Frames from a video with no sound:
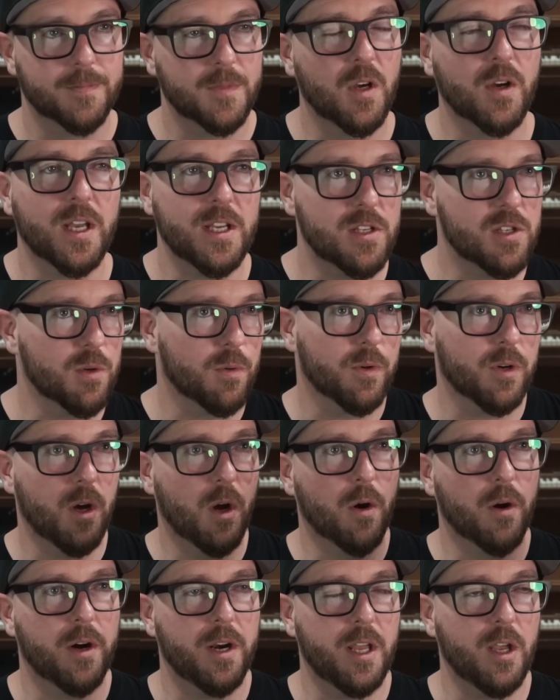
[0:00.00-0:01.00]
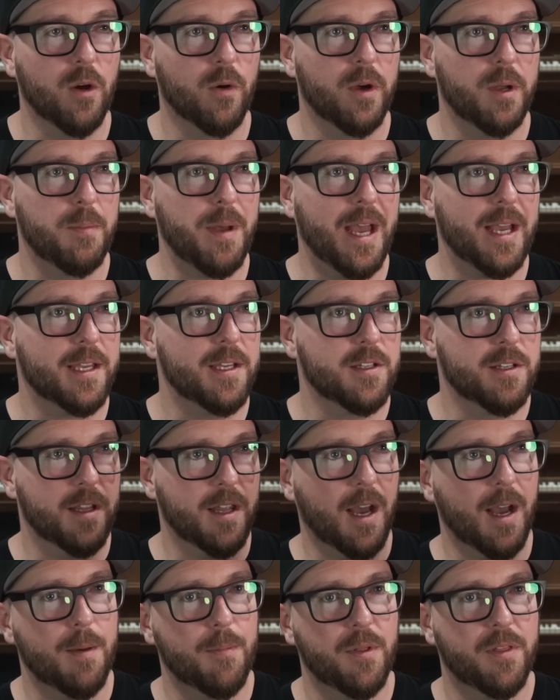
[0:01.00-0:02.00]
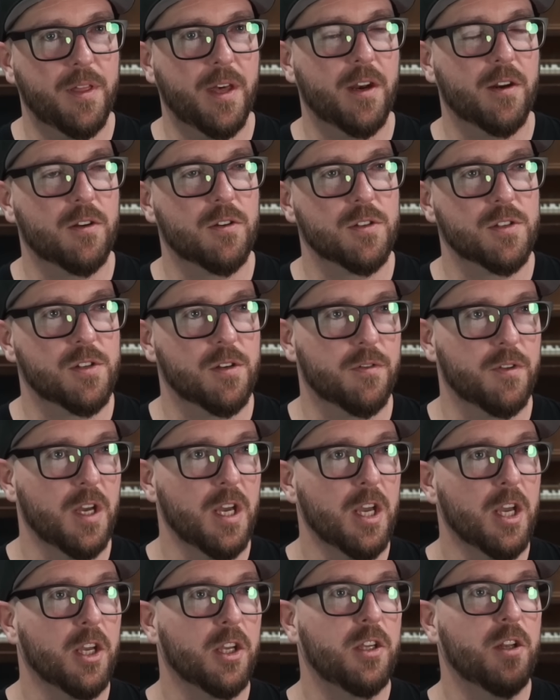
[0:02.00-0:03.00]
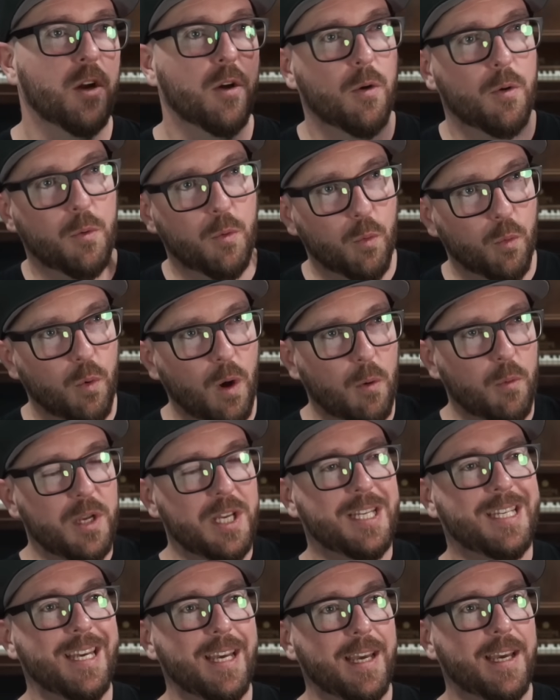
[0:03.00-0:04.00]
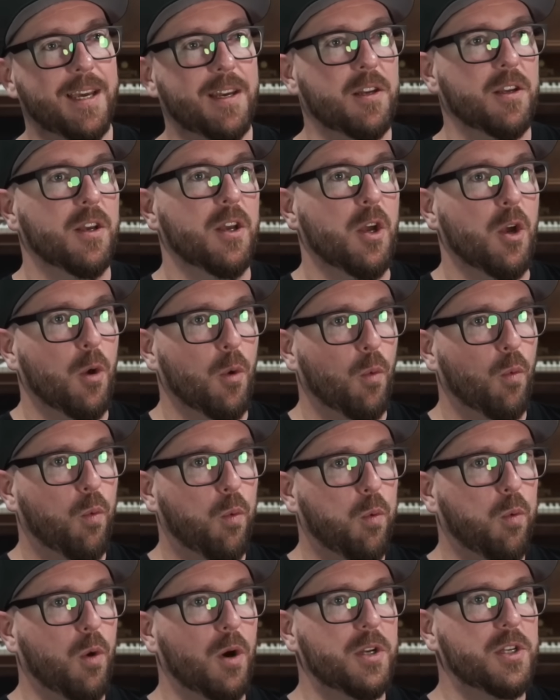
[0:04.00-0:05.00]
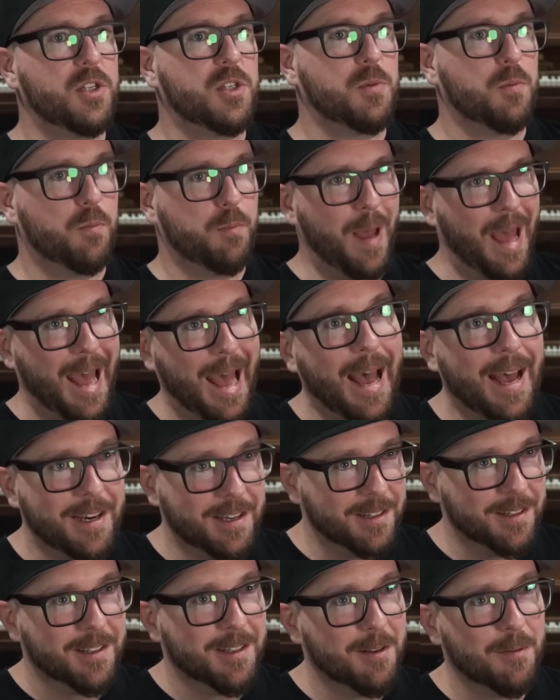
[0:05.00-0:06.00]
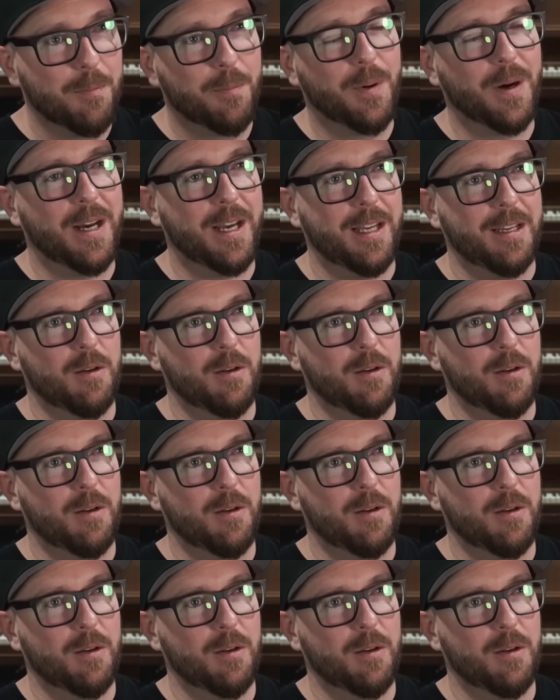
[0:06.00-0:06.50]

Okay, so we're already going back into the hypotheticals of, you know, what we did was bad, but